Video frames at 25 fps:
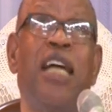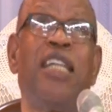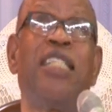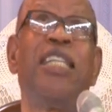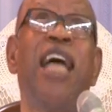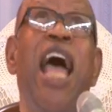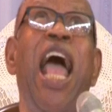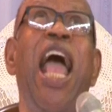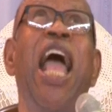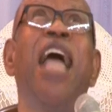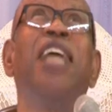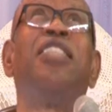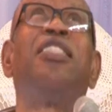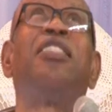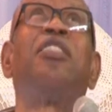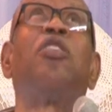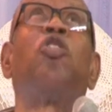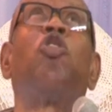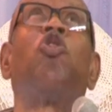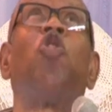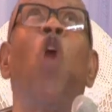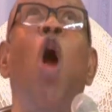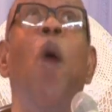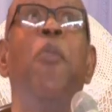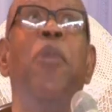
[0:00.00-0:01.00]

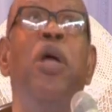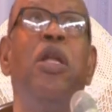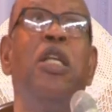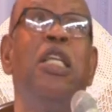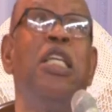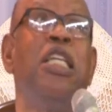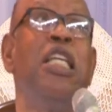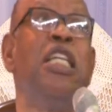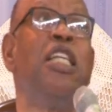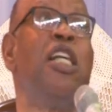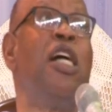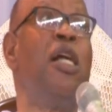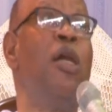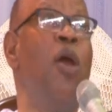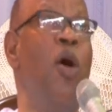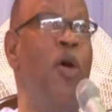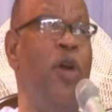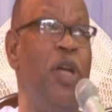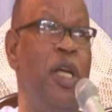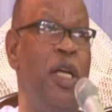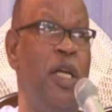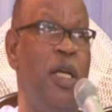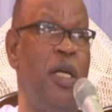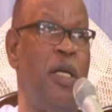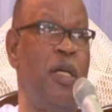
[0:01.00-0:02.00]
Christ coming in
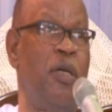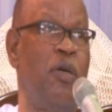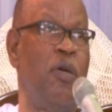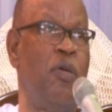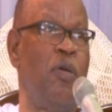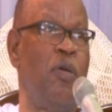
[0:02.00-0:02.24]
glory.